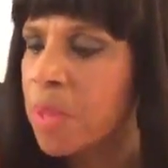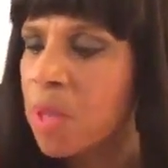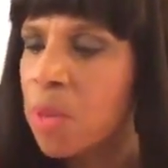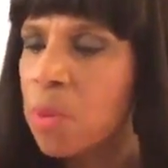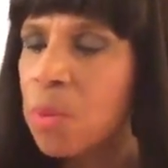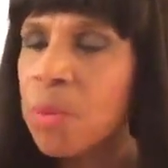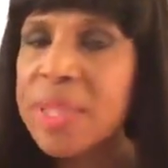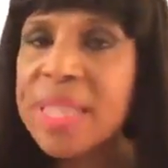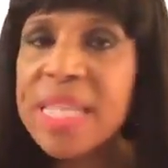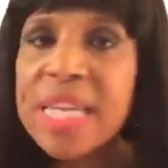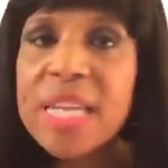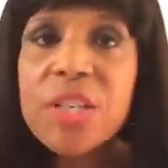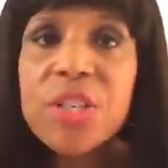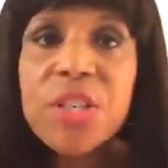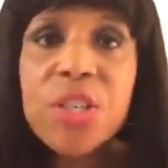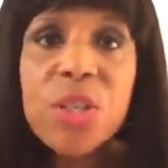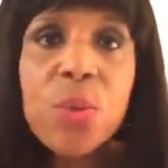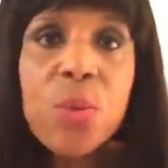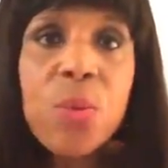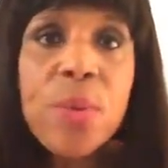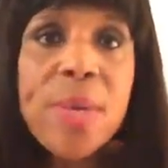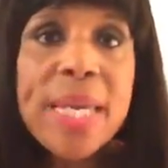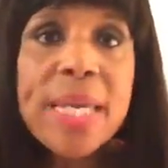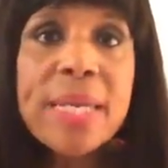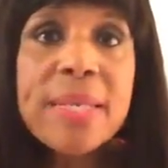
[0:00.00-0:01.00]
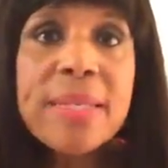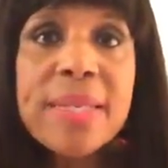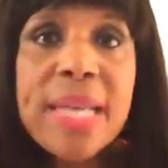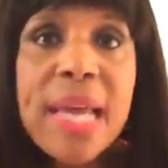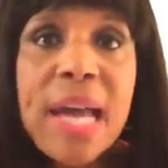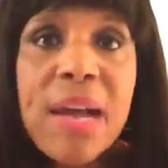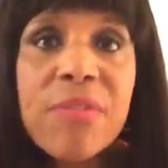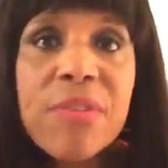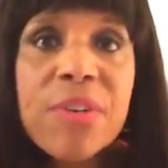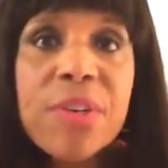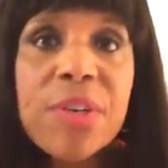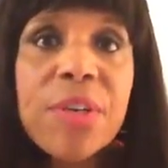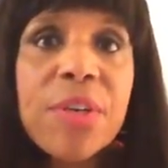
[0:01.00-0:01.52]
Within 2 weeks
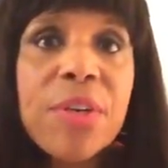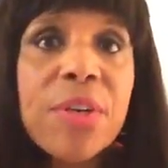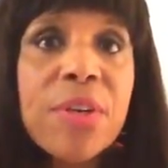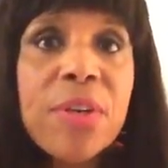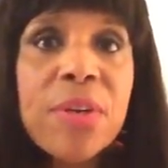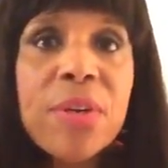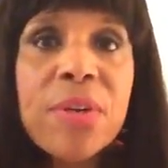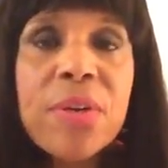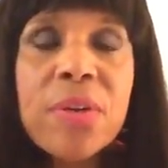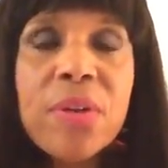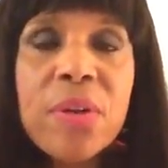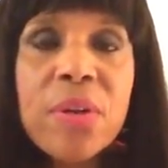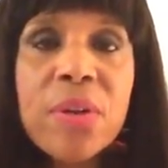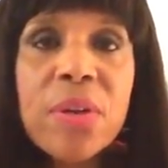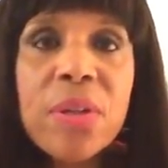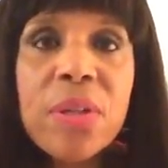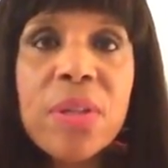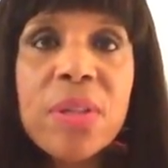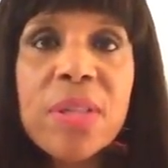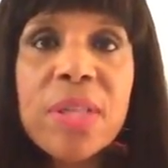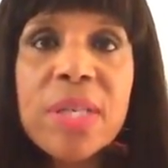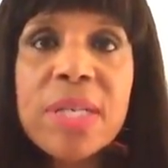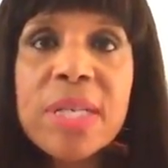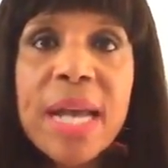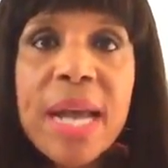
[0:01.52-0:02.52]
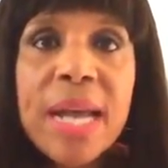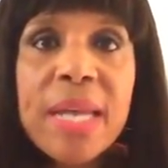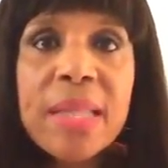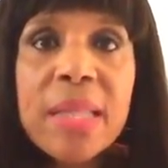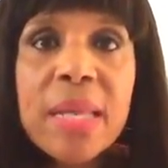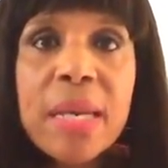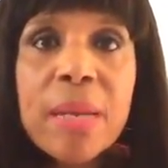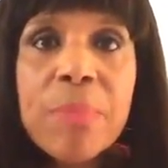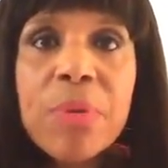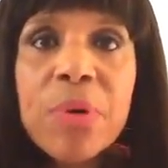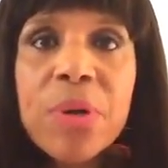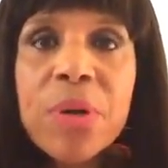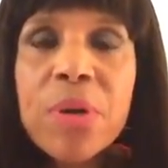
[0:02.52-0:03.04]
after the diet
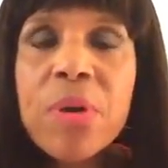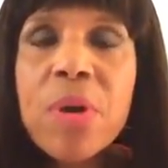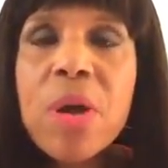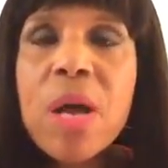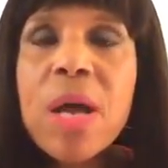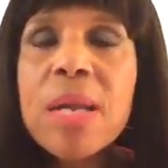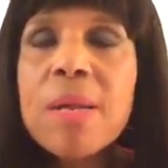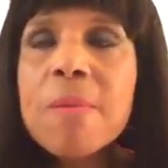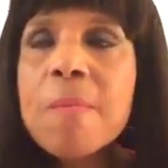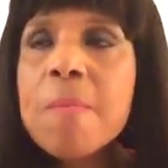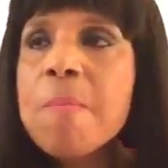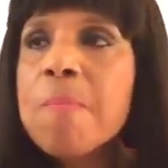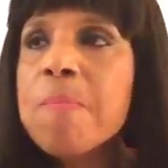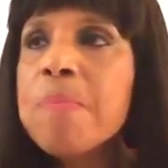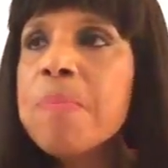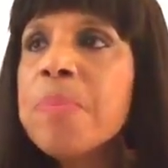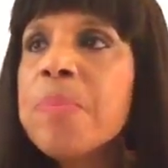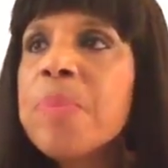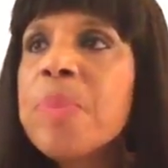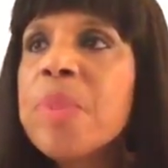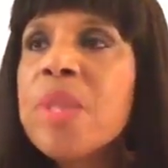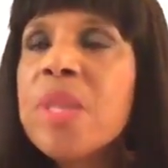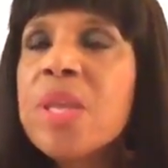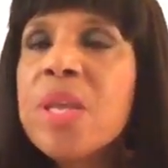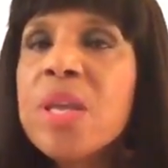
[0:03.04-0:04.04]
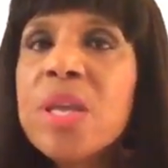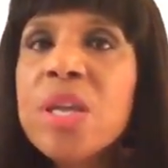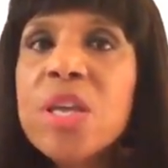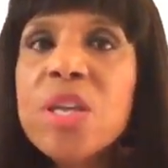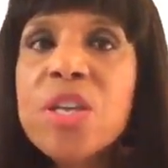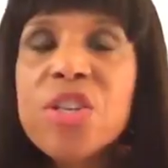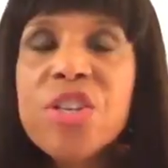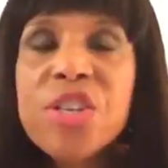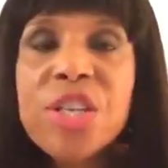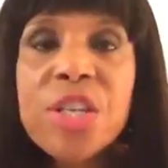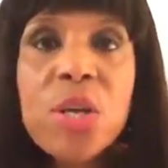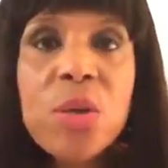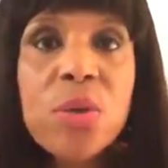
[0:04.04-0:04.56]
that I put her on,
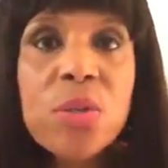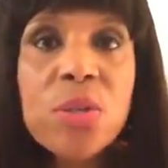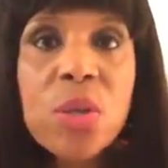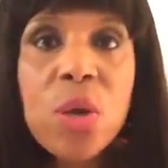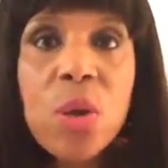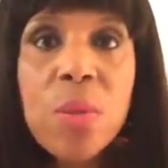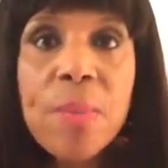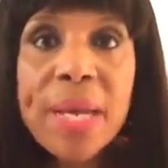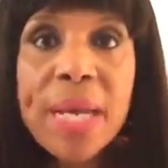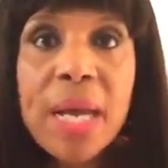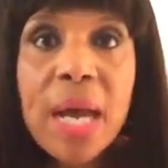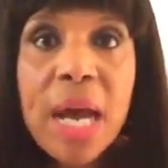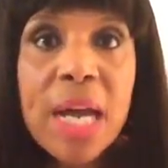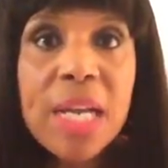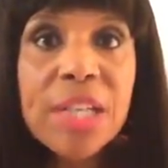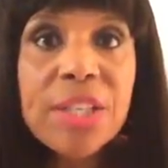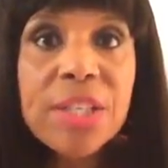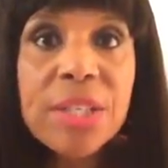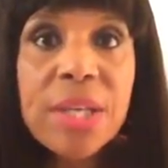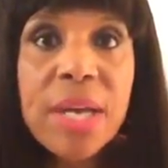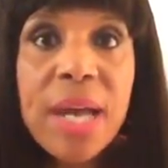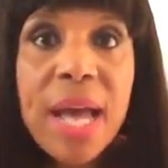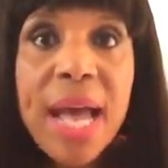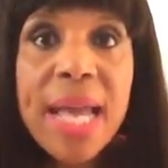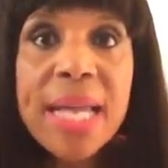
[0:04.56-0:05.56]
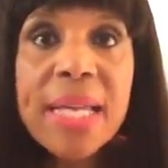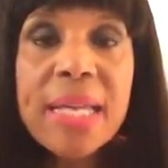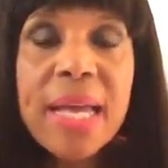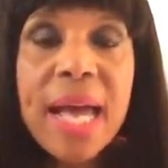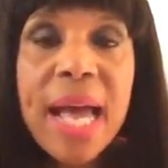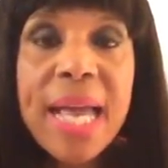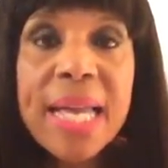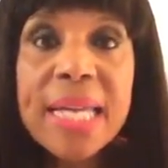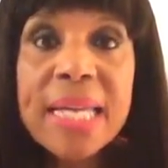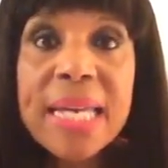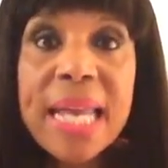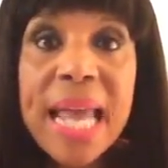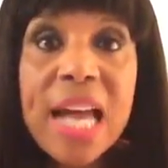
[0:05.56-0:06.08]
she goes, oh my gosh, I
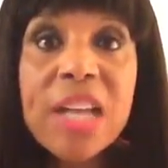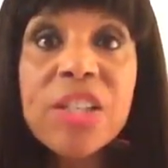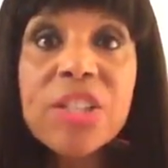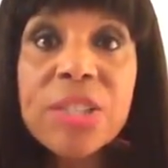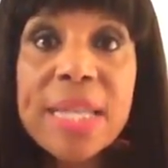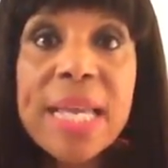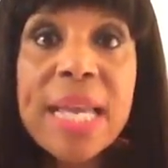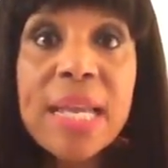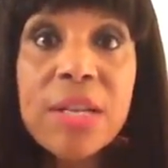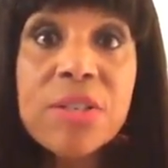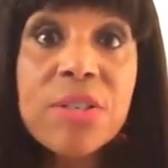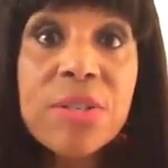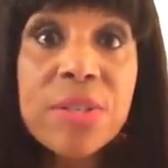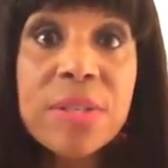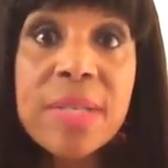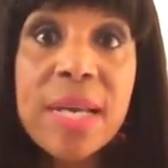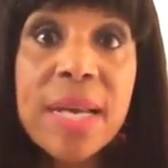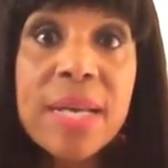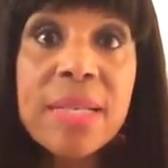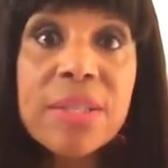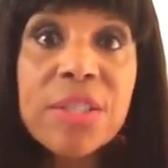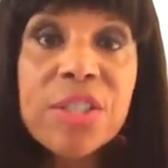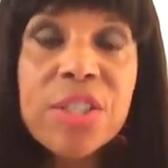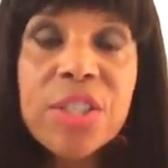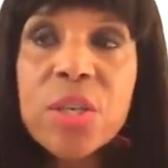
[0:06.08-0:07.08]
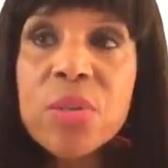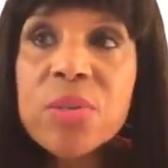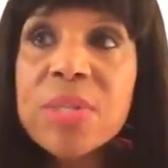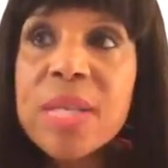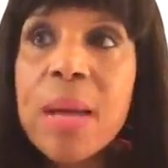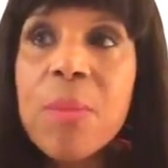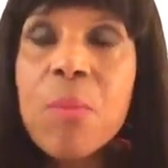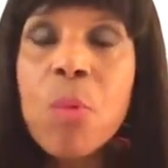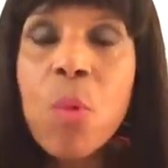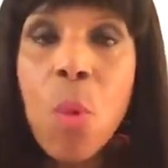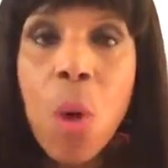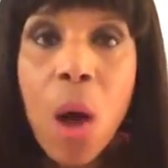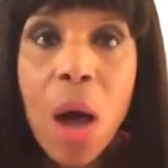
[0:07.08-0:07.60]
can actually exercise. She goes,
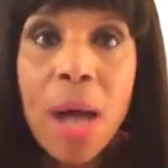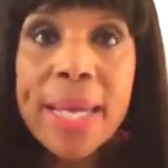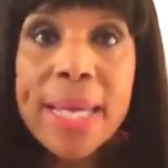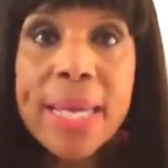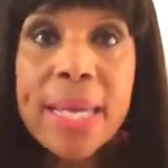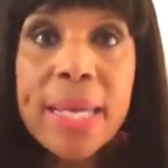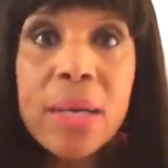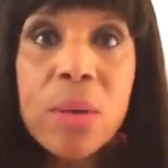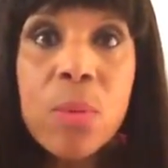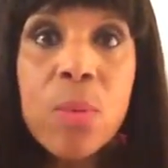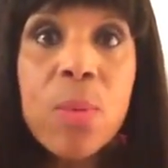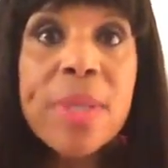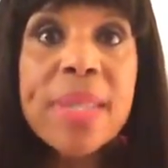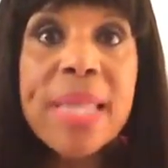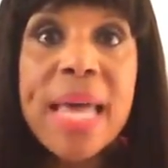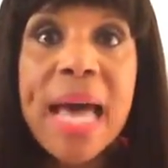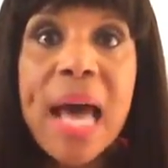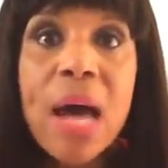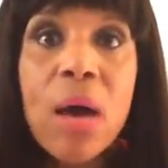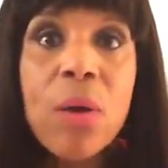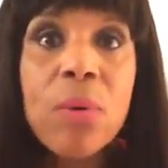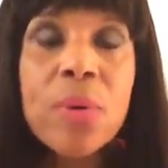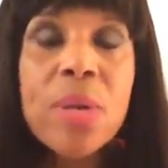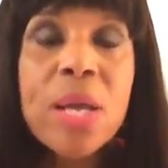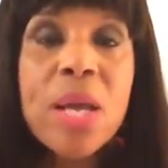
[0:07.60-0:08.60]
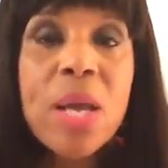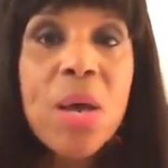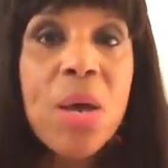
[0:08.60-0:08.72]
I'm walking without